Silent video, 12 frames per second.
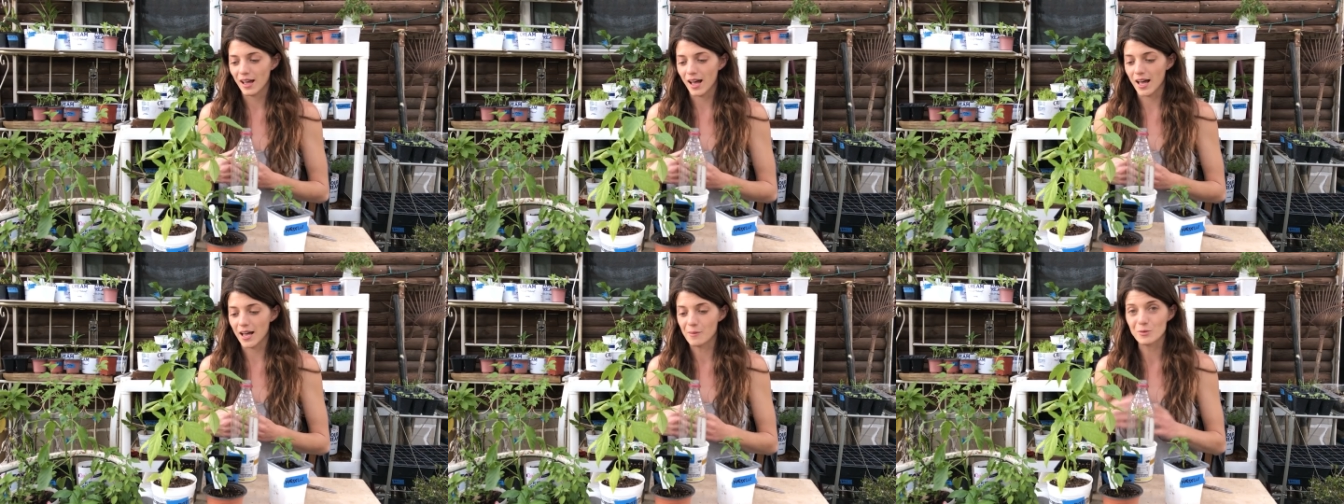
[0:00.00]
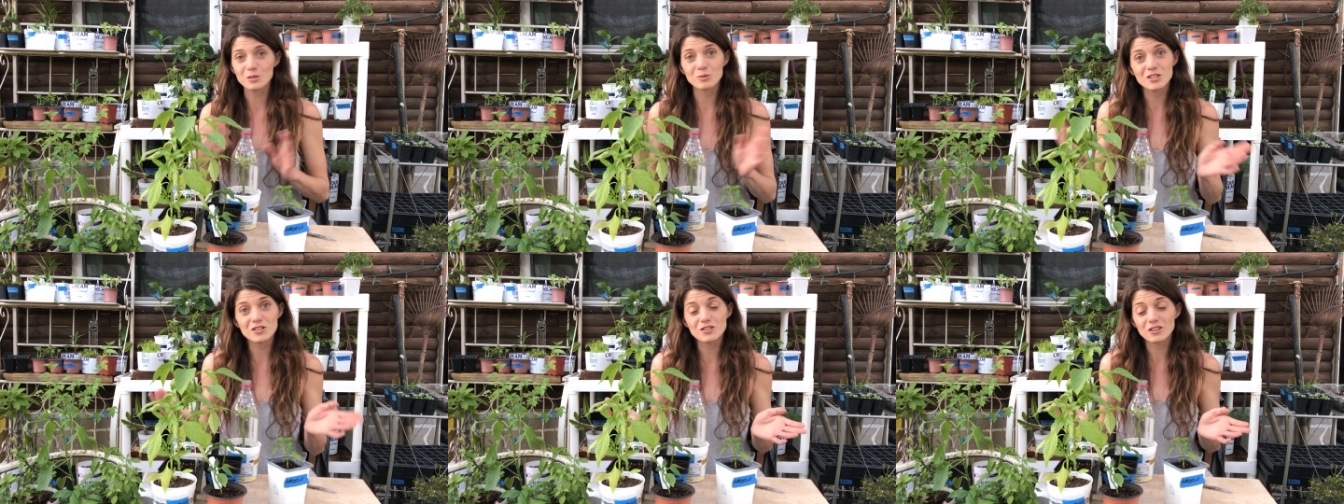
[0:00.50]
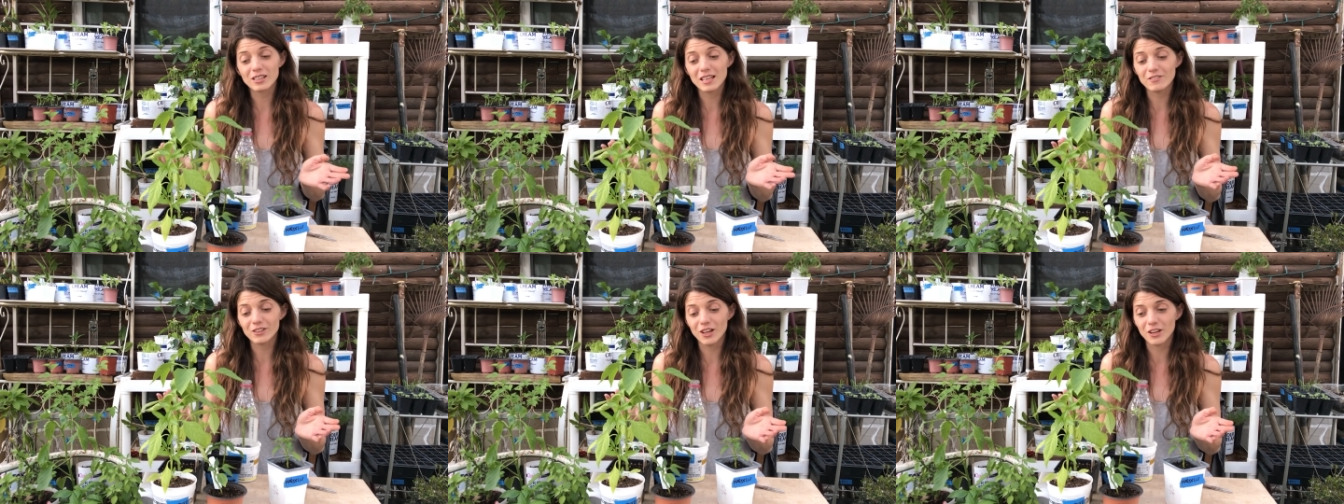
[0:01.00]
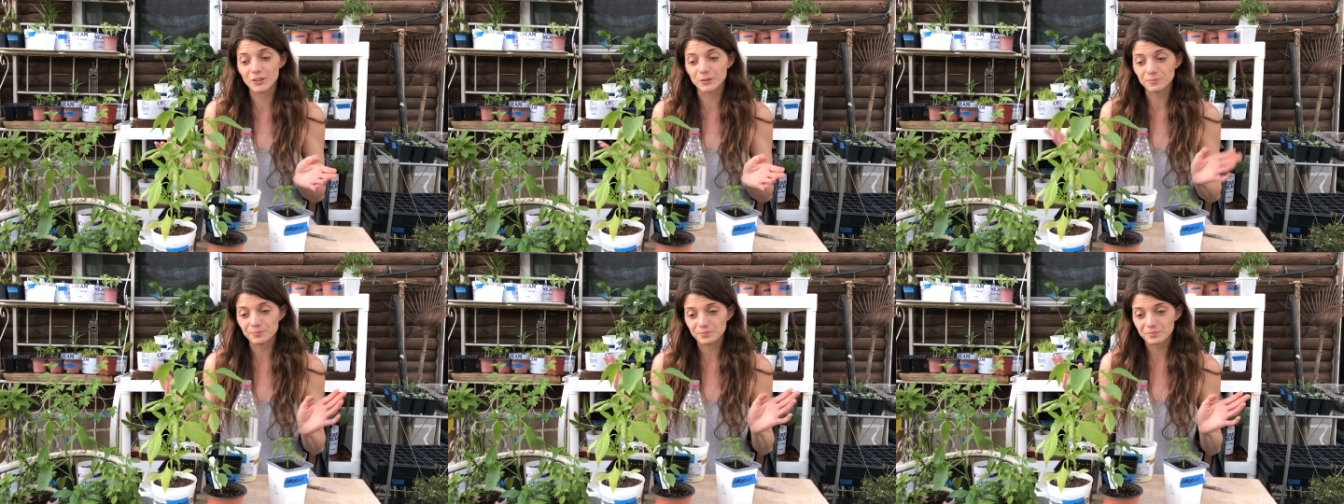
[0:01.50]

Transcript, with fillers: um, which ones you should leave alone,